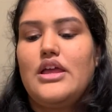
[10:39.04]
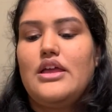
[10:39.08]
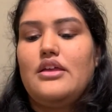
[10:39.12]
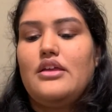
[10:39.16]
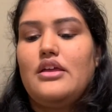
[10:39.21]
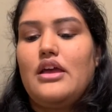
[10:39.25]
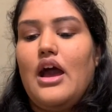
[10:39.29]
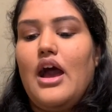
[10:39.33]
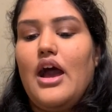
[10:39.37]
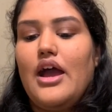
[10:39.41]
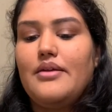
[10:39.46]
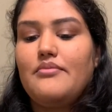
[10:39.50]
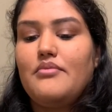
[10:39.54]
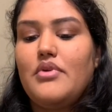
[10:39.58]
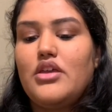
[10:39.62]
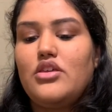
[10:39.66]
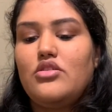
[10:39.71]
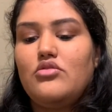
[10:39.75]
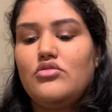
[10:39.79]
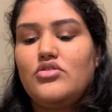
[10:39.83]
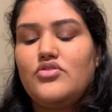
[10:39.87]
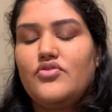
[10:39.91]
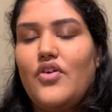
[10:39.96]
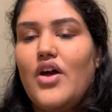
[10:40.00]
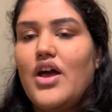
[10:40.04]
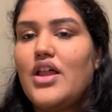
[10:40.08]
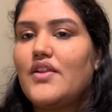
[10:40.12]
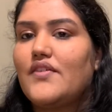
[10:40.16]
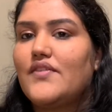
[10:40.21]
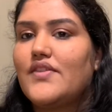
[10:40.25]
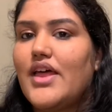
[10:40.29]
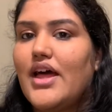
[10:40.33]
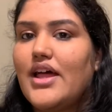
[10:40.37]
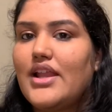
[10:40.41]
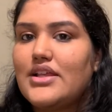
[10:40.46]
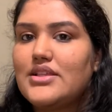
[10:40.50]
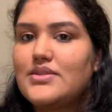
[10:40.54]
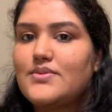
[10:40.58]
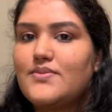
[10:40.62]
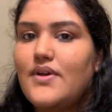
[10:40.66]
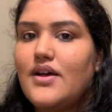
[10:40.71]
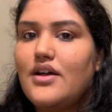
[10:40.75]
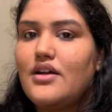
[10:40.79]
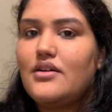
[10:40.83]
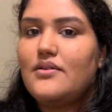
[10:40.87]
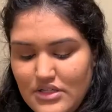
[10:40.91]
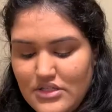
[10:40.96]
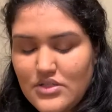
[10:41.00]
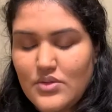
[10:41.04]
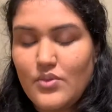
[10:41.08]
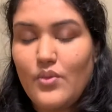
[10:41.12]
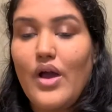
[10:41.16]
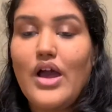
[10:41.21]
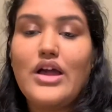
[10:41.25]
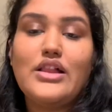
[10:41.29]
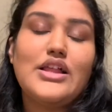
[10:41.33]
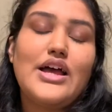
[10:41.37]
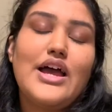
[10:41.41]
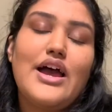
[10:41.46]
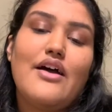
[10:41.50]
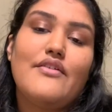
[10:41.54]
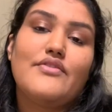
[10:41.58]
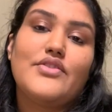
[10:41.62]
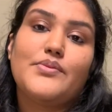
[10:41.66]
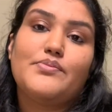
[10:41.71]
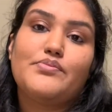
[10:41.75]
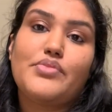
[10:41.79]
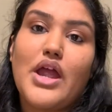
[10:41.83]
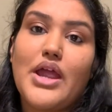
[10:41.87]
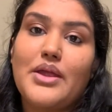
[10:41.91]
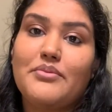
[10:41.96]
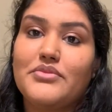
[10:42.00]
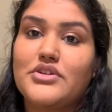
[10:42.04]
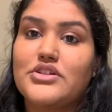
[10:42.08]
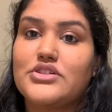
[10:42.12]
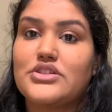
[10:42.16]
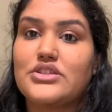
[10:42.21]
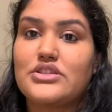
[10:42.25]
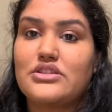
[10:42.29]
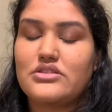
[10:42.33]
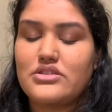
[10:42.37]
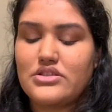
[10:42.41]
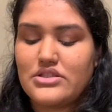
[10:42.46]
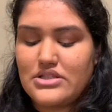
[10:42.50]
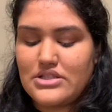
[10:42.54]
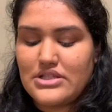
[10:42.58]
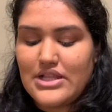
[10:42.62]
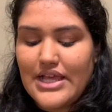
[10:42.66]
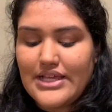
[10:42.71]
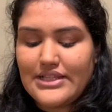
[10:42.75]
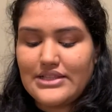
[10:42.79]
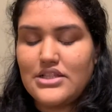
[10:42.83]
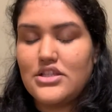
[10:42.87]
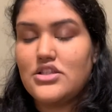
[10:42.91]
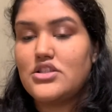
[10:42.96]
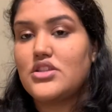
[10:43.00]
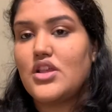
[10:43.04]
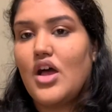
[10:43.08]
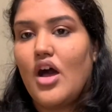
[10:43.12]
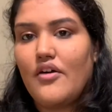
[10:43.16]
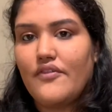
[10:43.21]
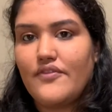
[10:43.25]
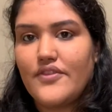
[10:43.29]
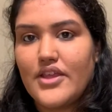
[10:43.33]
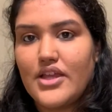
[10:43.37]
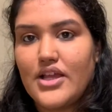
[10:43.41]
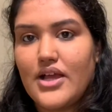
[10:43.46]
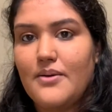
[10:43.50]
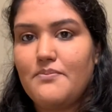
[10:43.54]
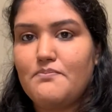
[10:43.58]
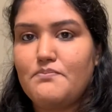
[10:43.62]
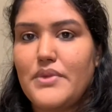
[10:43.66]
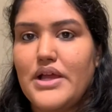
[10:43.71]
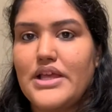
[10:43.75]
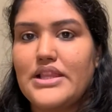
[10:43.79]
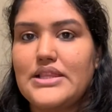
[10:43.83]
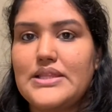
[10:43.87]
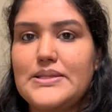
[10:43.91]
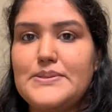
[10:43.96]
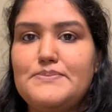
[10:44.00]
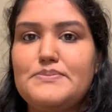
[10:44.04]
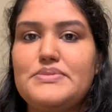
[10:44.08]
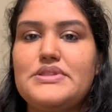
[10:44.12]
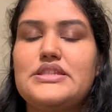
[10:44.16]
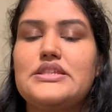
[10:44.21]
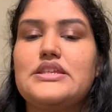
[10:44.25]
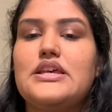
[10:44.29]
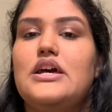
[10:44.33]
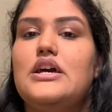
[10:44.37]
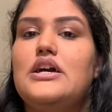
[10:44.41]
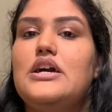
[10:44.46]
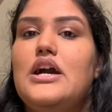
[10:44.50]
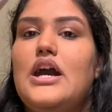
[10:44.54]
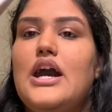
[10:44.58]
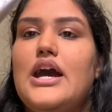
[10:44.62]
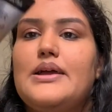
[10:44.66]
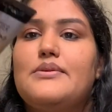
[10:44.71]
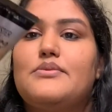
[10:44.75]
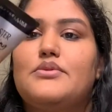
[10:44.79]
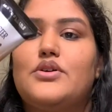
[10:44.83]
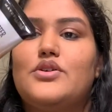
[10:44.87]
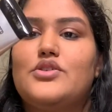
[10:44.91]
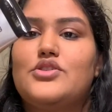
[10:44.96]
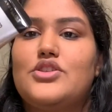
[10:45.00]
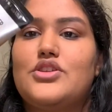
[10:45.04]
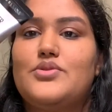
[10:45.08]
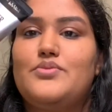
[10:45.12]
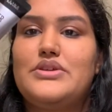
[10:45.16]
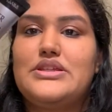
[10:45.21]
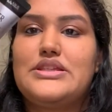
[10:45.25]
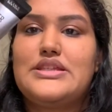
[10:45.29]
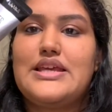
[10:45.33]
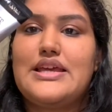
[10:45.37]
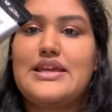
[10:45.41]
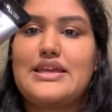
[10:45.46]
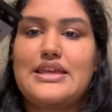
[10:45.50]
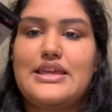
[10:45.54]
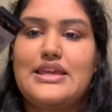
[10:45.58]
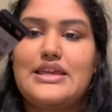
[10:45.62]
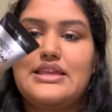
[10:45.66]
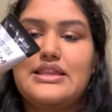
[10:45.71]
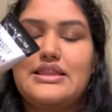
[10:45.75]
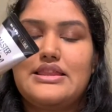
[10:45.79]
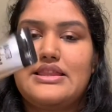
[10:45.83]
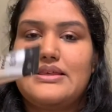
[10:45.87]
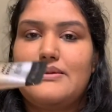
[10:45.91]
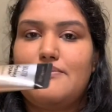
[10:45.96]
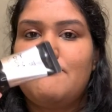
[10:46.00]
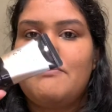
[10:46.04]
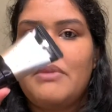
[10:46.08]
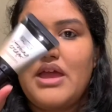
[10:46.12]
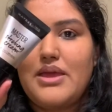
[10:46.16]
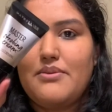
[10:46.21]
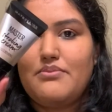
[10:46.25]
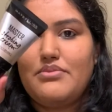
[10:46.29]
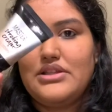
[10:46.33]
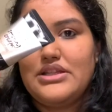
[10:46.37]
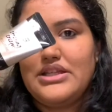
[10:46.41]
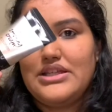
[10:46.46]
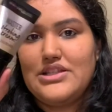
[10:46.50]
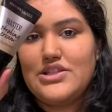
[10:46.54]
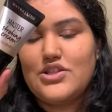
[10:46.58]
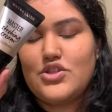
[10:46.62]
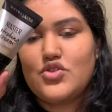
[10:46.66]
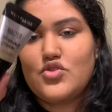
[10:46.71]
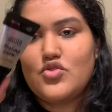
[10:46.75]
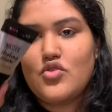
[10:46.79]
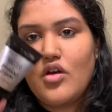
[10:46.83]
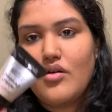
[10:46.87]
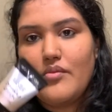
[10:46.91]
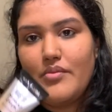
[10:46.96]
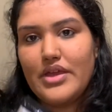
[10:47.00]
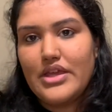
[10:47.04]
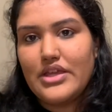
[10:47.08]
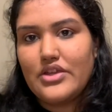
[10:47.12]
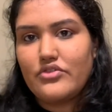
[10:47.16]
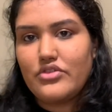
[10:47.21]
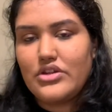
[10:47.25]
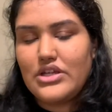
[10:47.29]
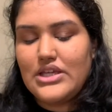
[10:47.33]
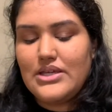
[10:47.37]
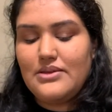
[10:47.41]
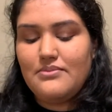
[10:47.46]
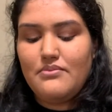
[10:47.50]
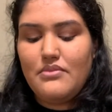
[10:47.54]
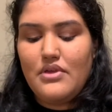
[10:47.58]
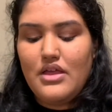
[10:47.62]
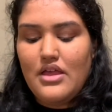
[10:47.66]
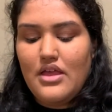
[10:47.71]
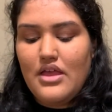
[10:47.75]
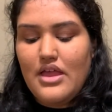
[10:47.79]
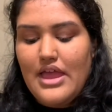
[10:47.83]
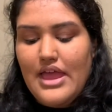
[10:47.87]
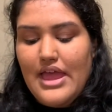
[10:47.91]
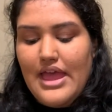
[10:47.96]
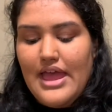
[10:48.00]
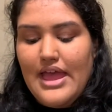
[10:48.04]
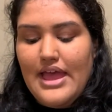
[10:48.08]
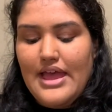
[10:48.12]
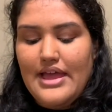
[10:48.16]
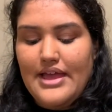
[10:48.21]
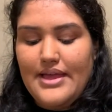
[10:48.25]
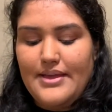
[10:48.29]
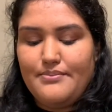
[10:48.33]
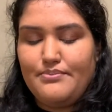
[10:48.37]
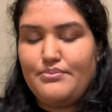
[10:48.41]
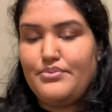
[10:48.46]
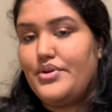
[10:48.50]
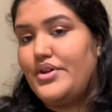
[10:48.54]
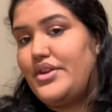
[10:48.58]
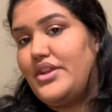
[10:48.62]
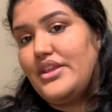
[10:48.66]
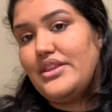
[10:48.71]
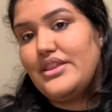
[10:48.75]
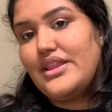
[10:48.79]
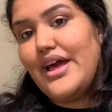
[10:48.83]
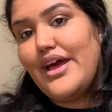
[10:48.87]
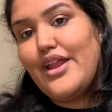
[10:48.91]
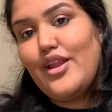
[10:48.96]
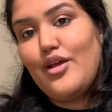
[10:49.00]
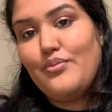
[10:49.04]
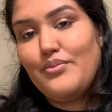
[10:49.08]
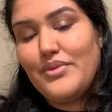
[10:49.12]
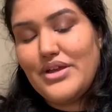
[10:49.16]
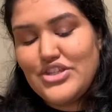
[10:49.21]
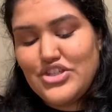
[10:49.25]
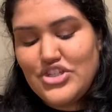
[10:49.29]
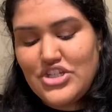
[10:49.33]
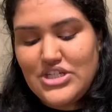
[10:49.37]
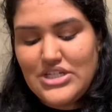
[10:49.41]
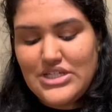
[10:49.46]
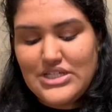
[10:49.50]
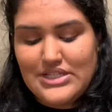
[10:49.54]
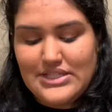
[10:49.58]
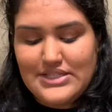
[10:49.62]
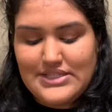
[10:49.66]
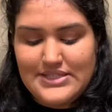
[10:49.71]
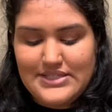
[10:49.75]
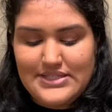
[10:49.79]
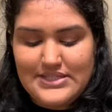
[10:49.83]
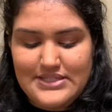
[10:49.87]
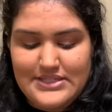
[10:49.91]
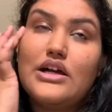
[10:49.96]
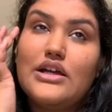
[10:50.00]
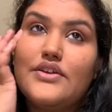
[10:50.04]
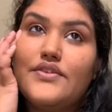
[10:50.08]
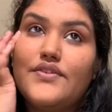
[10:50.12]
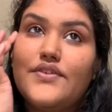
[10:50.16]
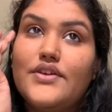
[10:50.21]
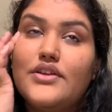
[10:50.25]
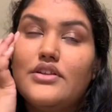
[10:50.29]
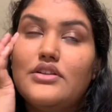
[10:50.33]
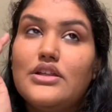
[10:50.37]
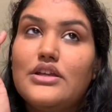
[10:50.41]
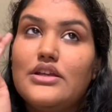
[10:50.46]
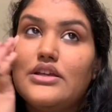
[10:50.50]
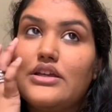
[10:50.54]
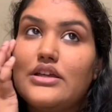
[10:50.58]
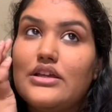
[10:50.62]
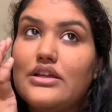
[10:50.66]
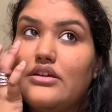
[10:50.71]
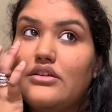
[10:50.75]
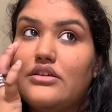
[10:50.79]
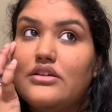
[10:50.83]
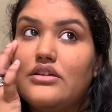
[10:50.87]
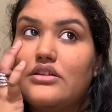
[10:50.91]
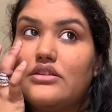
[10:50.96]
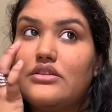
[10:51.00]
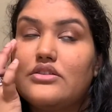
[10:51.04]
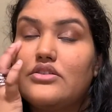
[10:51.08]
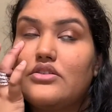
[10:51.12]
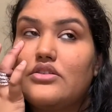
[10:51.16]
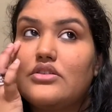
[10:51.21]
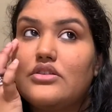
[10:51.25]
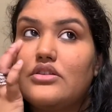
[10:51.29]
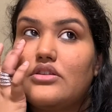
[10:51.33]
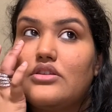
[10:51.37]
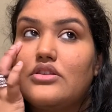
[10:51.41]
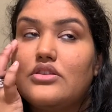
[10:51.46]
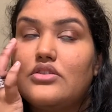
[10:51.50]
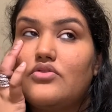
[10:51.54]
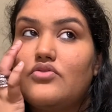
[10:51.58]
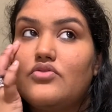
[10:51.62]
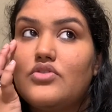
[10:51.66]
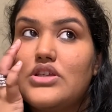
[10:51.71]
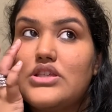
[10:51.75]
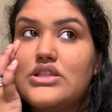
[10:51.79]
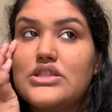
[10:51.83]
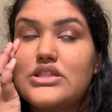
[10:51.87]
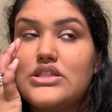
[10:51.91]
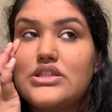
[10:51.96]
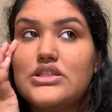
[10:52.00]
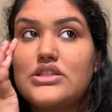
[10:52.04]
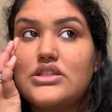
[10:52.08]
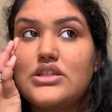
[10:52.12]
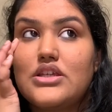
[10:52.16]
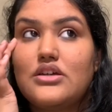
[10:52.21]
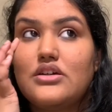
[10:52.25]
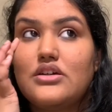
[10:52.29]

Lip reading: I'm a huge fan of that as well. So while I have the primer slightly softening up my lips, I'm going to be taking the Maybelline Strobing Cream and putting that on my cheeks. I feel like in the recent...